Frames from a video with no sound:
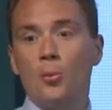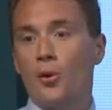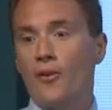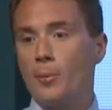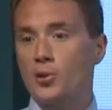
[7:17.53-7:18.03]

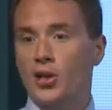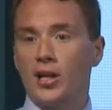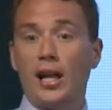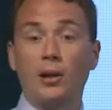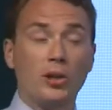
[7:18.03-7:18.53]
we were able to
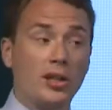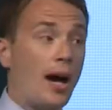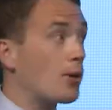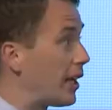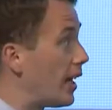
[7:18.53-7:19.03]

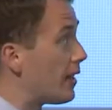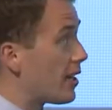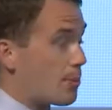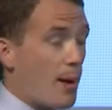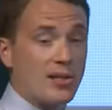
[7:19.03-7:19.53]
calculate the
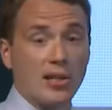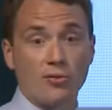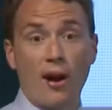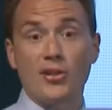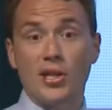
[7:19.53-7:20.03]

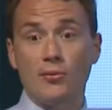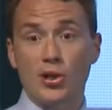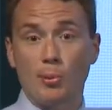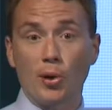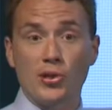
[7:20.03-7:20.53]
expected gravity
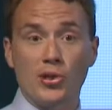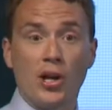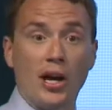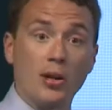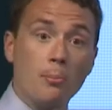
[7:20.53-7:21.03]

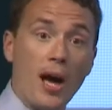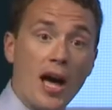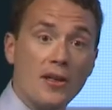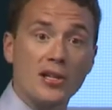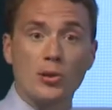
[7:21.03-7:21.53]
response and
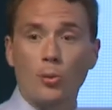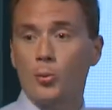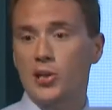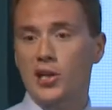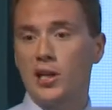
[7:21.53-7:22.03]
compare this to
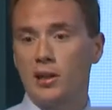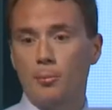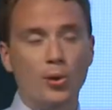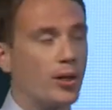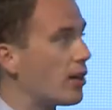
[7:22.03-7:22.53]
what we see in the
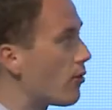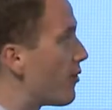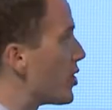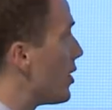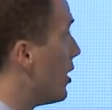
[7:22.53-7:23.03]
Bouguer
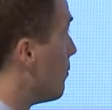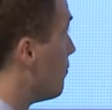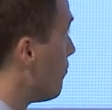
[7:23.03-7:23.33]
gravity.